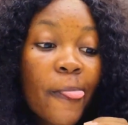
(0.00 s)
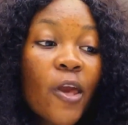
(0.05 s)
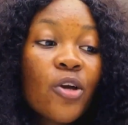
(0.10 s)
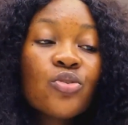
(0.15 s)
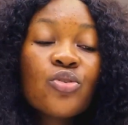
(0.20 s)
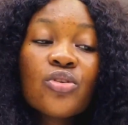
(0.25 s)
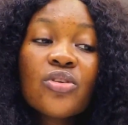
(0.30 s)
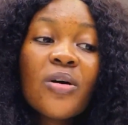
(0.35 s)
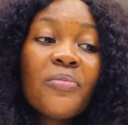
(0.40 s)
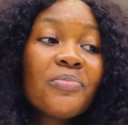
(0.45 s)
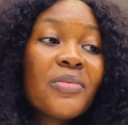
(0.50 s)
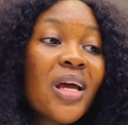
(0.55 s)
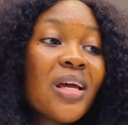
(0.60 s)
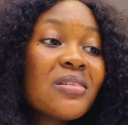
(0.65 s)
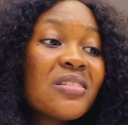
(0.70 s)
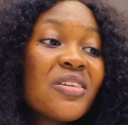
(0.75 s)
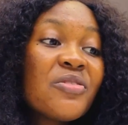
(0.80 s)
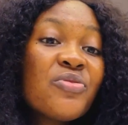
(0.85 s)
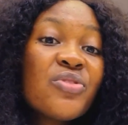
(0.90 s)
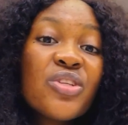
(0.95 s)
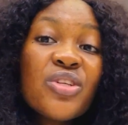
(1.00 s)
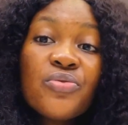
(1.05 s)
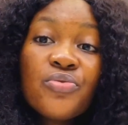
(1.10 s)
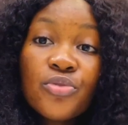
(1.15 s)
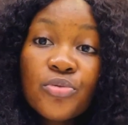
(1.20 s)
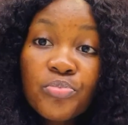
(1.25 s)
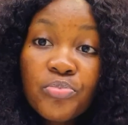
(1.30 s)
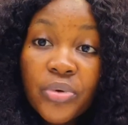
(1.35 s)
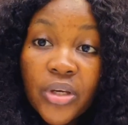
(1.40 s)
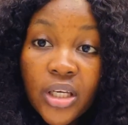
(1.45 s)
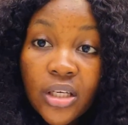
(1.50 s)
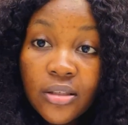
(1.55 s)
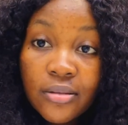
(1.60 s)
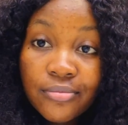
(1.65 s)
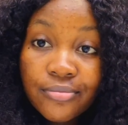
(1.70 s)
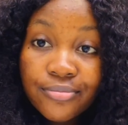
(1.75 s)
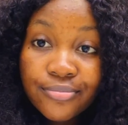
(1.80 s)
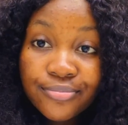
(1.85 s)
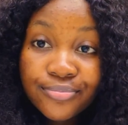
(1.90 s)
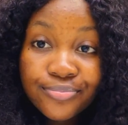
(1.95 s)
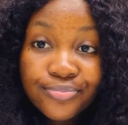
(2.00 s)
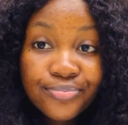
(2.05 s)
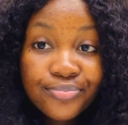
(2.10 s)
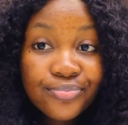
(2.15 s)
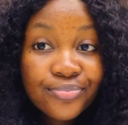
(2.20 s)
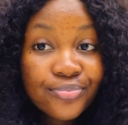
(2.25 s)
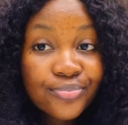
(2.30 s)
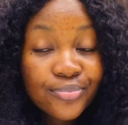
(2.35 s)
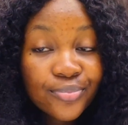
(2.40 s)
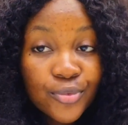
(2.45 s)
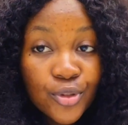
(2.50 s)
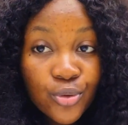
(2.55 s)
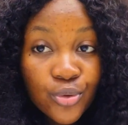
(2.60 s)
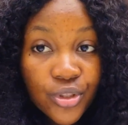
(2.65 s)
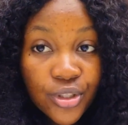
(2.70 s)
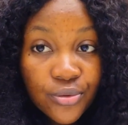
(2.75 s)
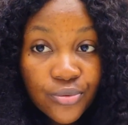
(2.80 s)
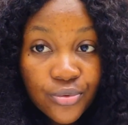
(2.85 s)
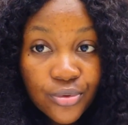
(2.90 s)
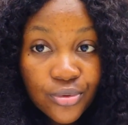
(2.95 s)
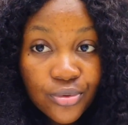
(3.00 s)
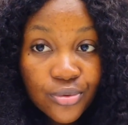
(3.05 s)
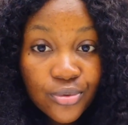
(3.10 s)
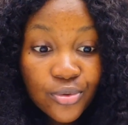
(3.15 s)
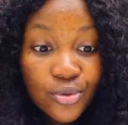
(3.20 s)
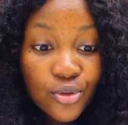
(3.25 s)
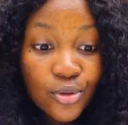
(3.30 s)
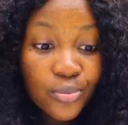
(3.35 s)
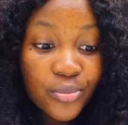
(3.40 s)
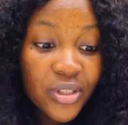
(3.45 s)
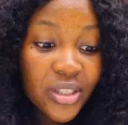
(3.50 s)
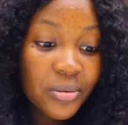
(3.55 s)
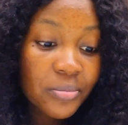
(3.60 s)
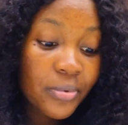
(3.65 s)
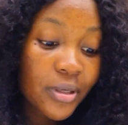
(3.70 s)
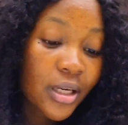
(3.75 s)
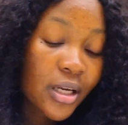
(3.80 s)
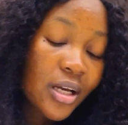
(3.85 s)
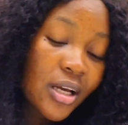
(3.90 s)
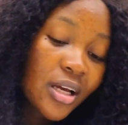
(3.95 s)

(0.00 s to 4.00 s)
So sometimes even if you pay, they will give you your money back.